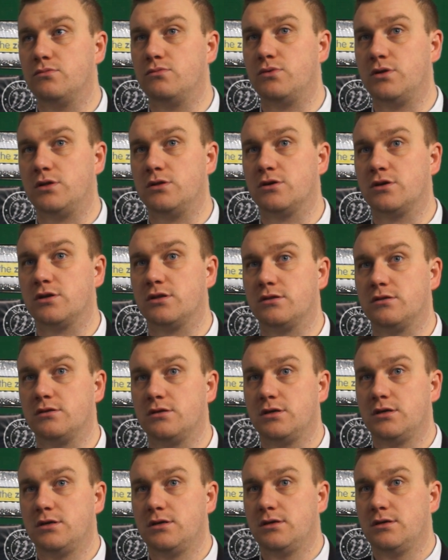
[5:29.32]
We'll look at
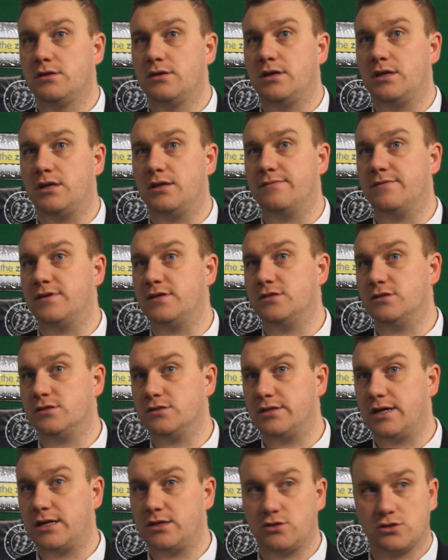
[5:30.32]

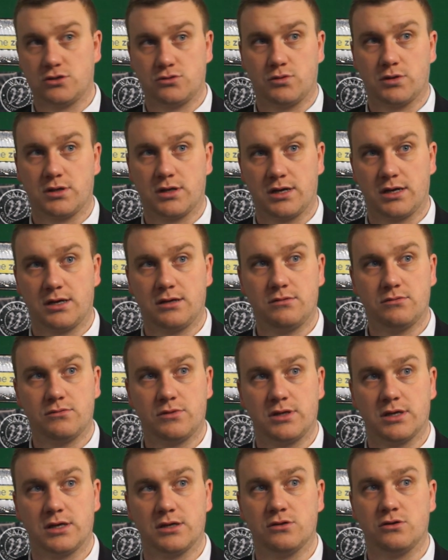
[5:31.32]
individuals, not just what
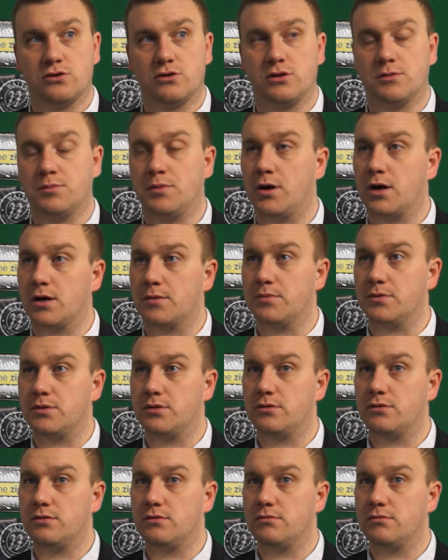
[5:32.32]
they can do on the park, but